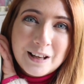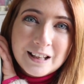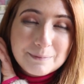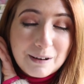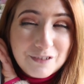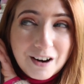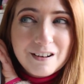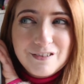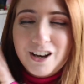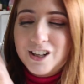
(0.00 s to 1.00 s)
It's my
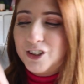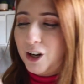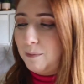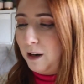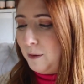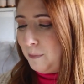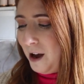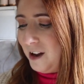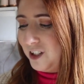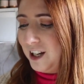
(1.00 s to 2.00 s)
very first Jo Malone
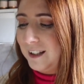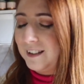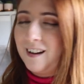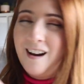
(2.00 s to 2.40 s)
purchase.